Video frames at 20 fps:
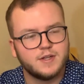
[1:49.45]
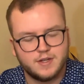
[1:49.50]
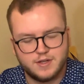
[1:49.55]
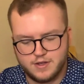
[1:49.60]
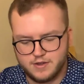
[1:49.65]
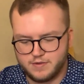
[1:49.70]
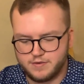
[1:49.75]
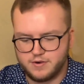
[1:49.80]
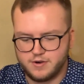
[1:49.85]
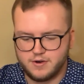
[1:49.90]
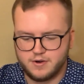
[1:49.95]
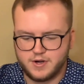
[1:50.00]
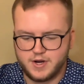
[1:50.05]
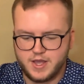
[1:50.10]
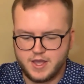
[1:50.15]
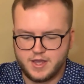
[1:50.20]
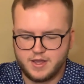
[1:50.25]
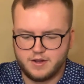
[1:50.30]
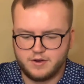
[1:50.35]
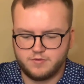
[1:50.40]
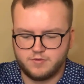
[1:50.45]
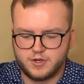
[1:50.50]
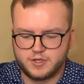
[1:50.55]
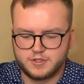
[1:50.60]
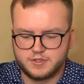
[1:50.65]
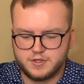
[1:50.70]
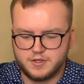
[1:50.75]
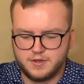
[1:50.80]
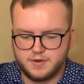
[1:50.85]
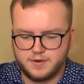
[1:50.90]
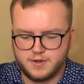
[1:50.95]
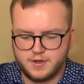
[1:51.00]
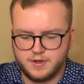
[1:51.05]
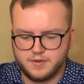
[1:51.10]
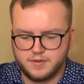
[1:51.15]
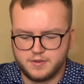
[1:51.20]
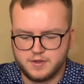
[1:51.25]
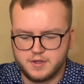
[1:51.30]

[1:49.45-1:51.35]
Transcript: of her hand resting on